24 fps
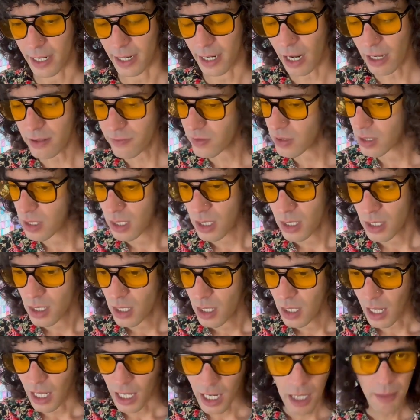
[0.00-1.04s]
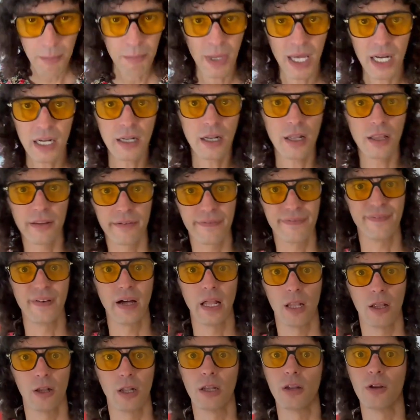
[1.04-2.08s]
And I've and I met another
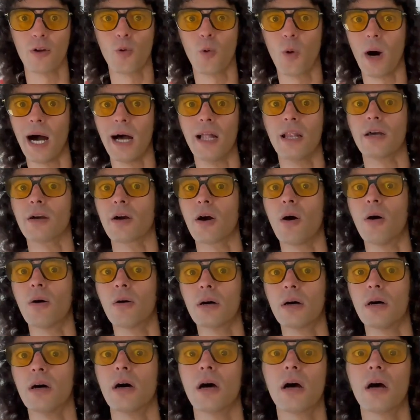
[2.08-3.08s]
fella a little while ago.